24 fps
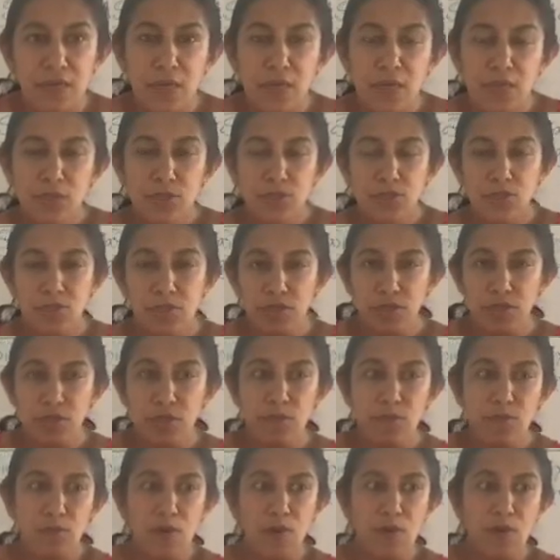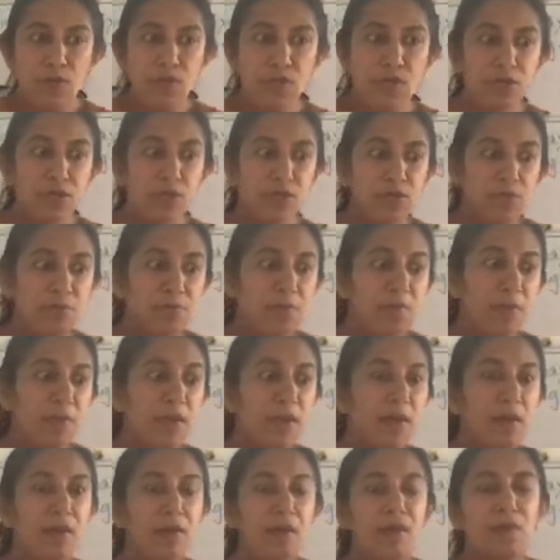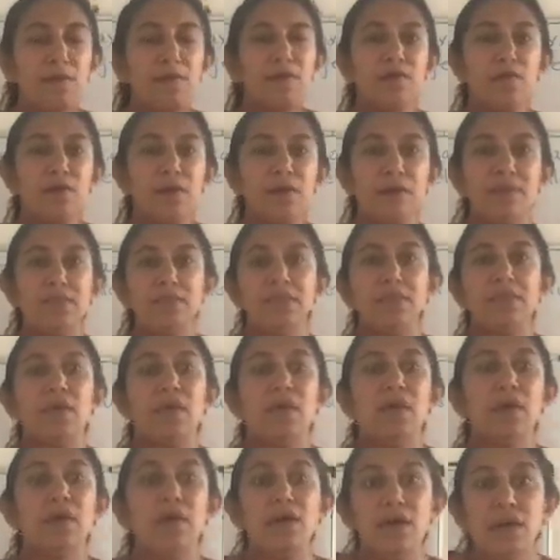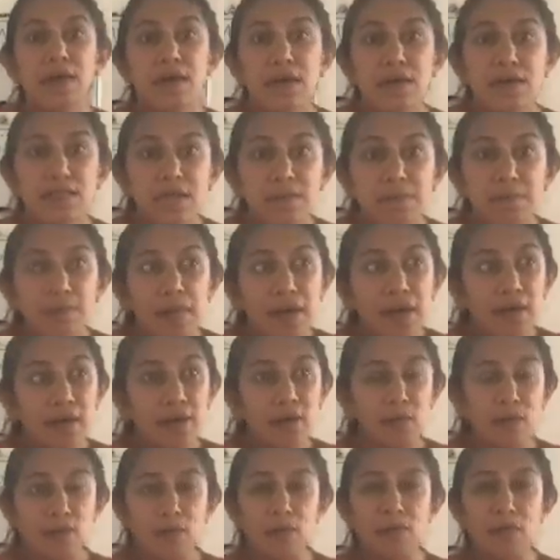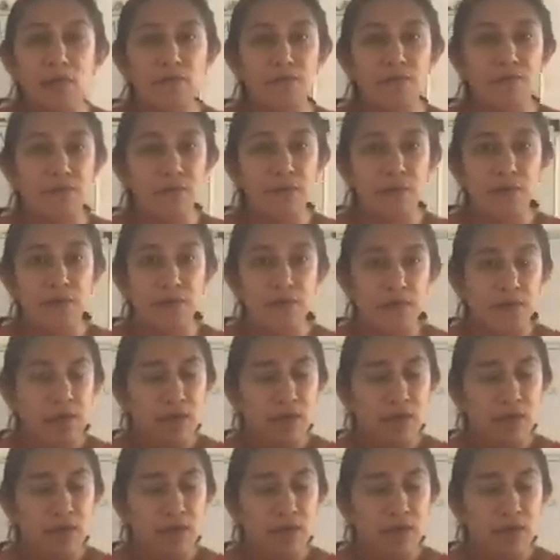So she wanted to make her voice heard by the whole world,